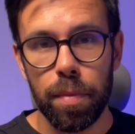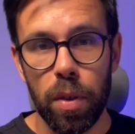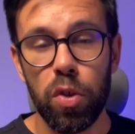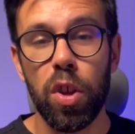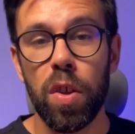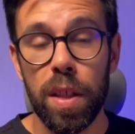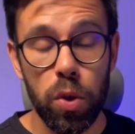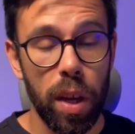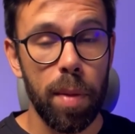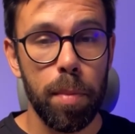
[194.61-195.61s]
You know that
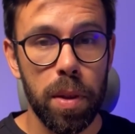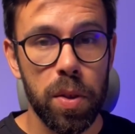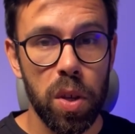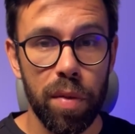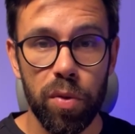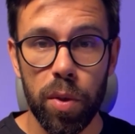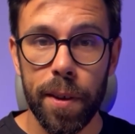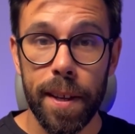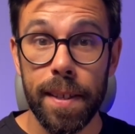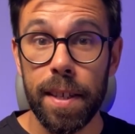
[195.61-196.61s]
you can build software
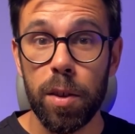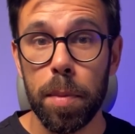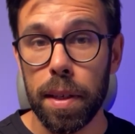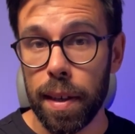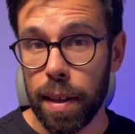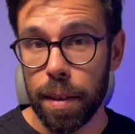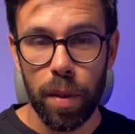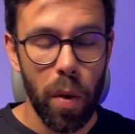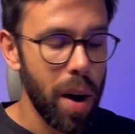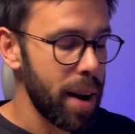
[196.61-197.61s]
easy to maintain.
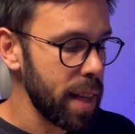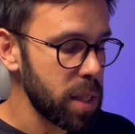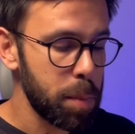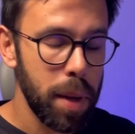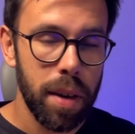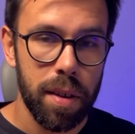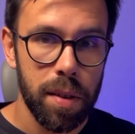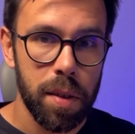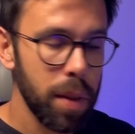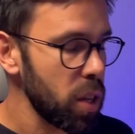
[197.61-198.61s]
You are experienced.